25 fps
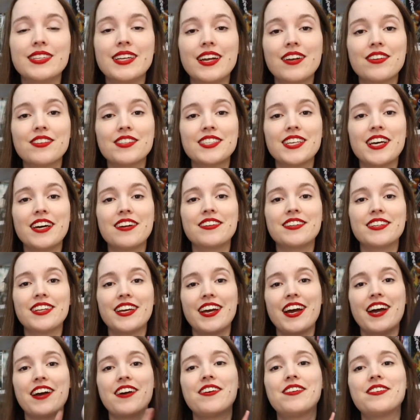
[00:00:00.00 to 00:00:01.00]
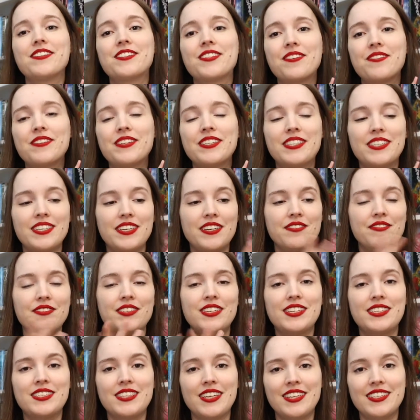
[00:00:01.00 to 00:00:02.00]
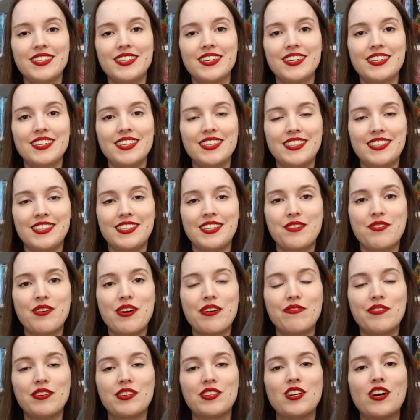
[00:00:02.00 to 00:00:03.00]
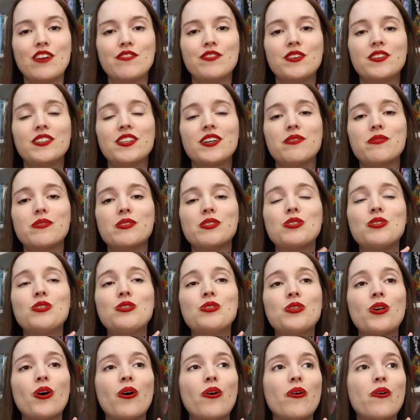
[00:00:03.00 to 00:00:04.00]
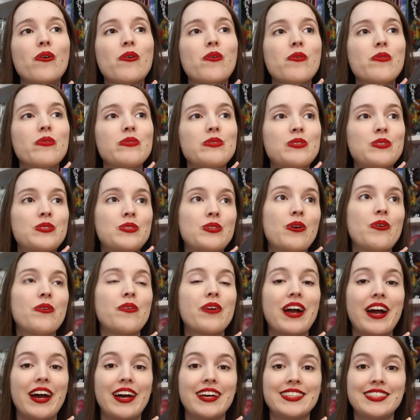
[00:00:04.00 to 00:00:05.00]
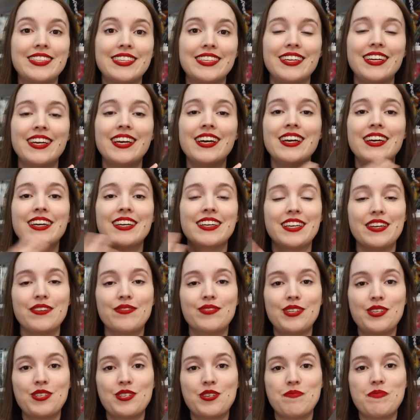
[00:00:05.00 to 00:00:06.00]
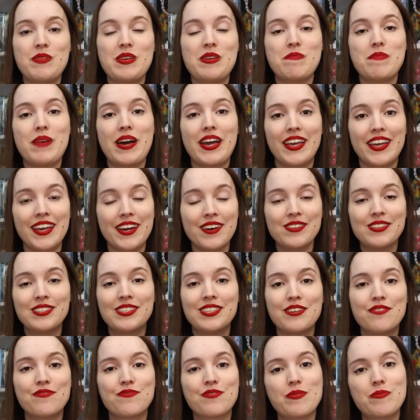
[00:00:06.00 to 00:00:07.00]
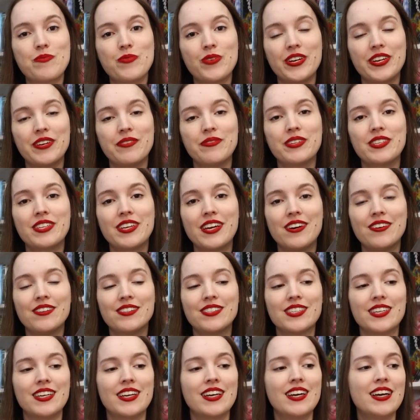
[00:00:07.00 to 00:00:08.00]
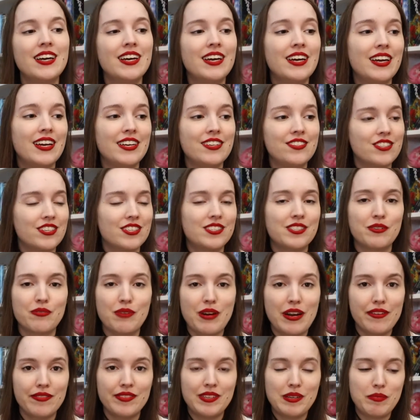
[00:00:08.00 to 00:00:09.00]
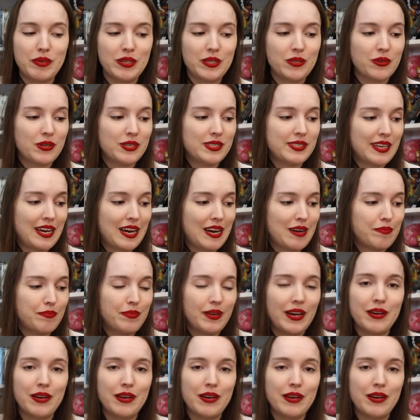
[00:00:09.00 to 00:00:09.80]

Then on Saturday, I also received The Sender. This is a graphic novel that was so, so kindly gifted to me by Kelsey from Reading with Kelsey. It just arrived at my doorstep.